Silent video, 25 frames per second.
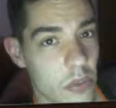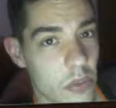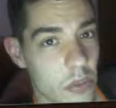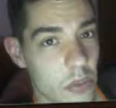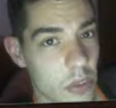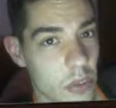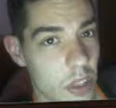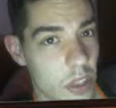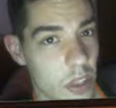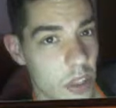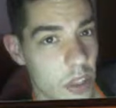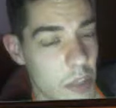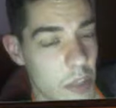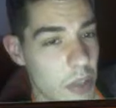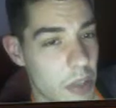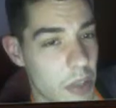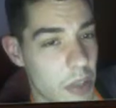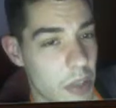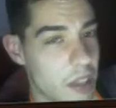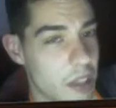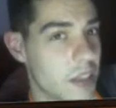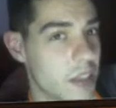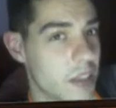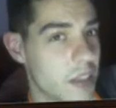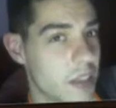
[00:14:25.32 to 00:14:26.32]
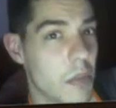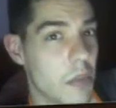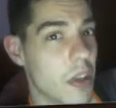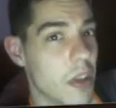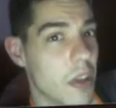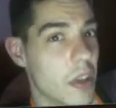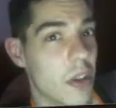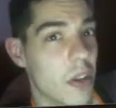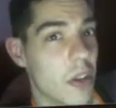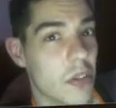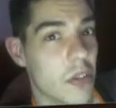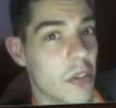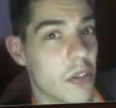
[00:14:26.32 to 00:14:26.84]
Explaining something
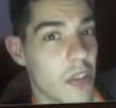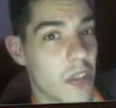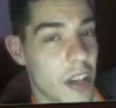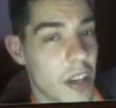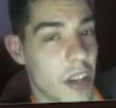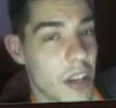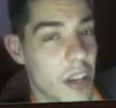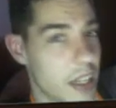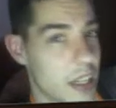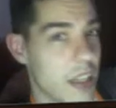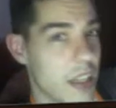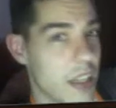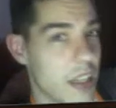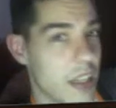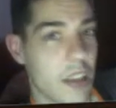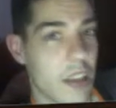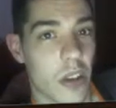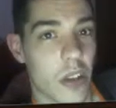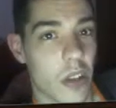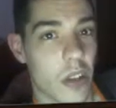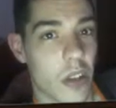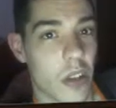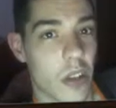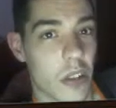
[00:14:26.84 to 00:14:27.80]
else that I need to tell you.